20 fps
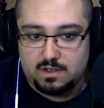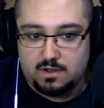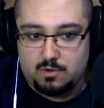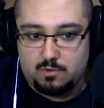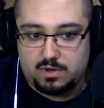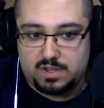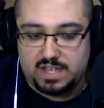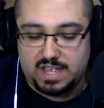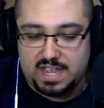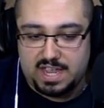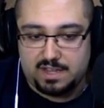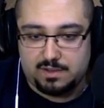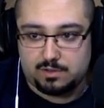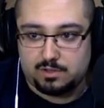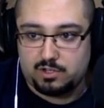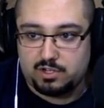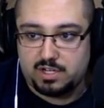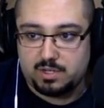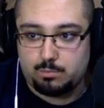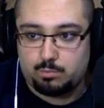Okay,
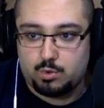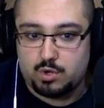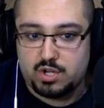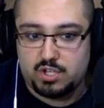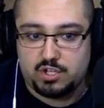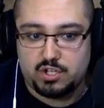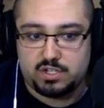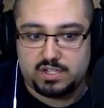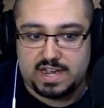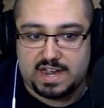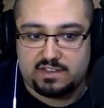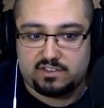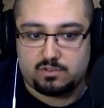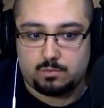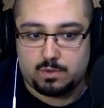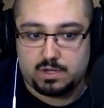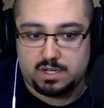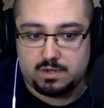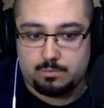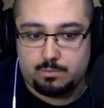looking pretty good, guys.
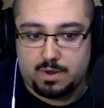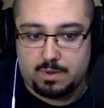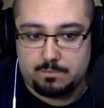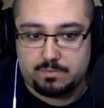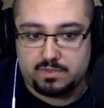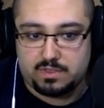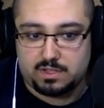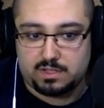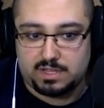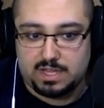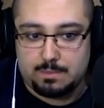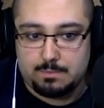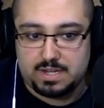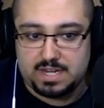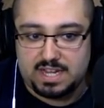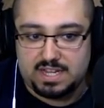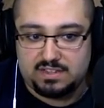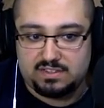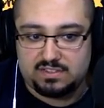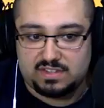So we're going to bump the
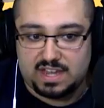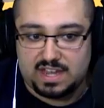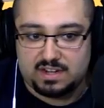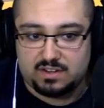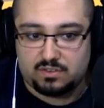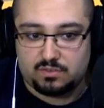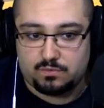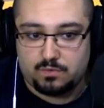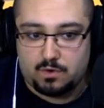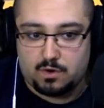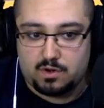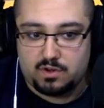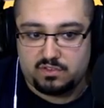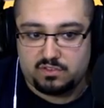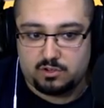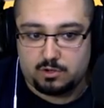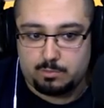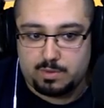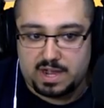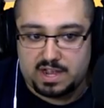lemonade stand as far as
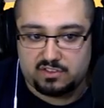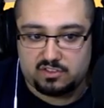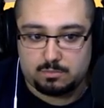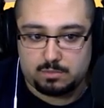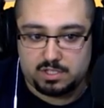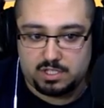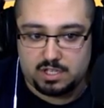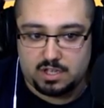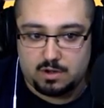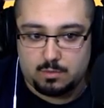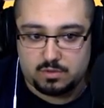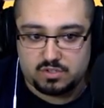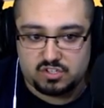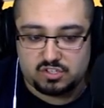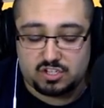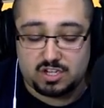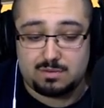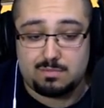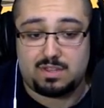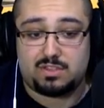it'll possibly go, which
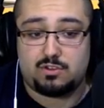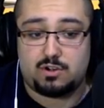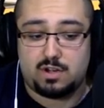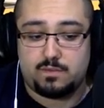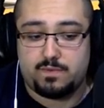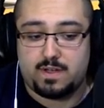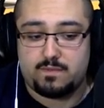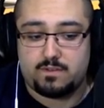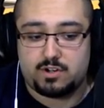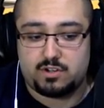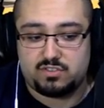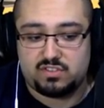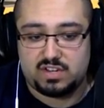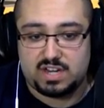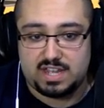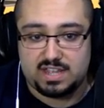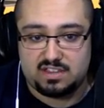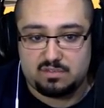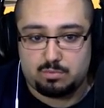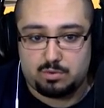is going to be 3,500
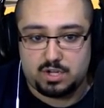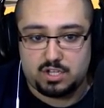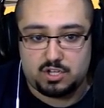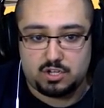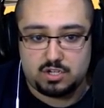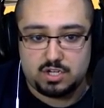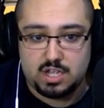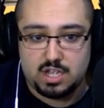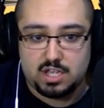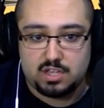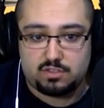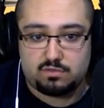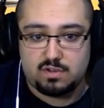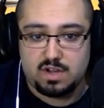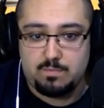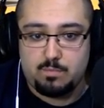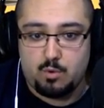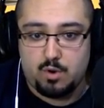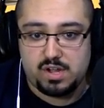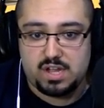today. That's pretty good.
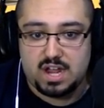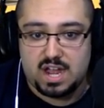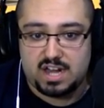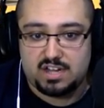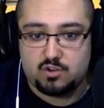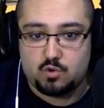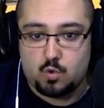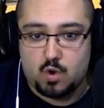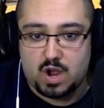3.9